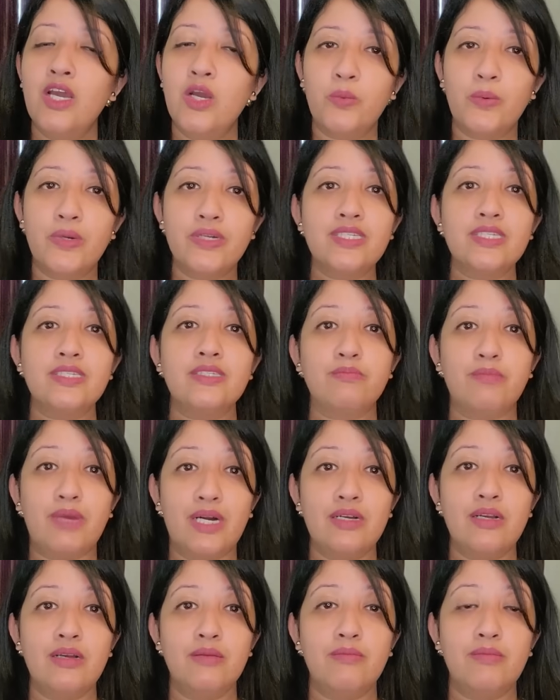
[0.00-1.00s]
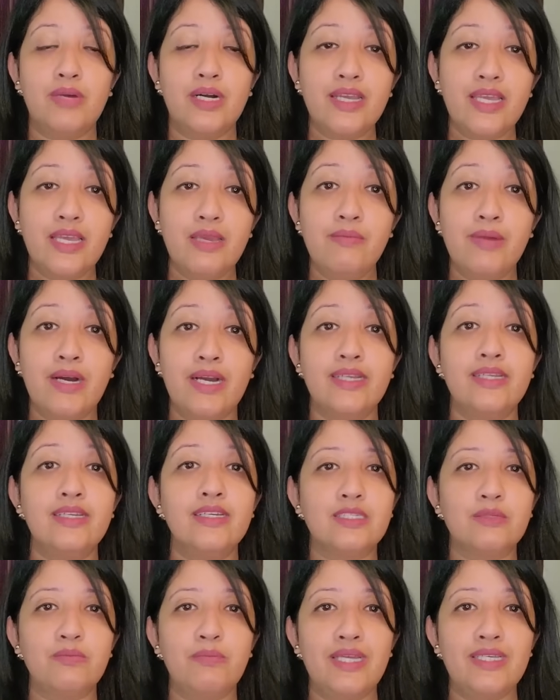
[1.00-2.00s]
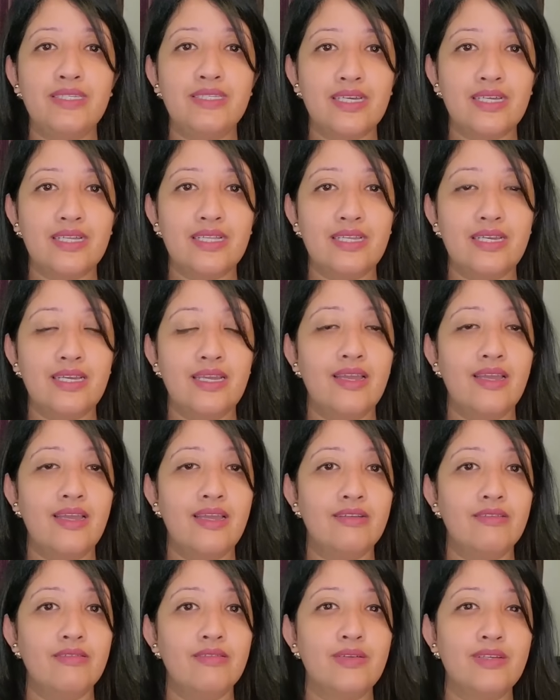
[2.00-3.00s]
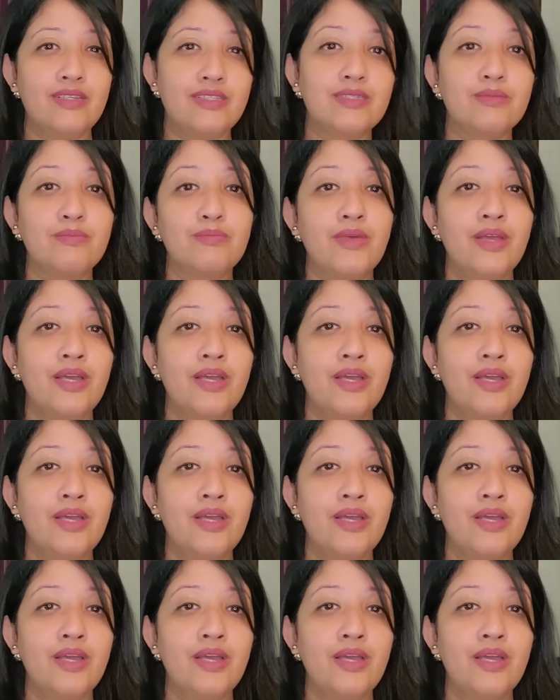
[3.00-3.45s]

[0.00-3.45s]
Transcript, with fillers: Versus mon monkey mind is basically, it it's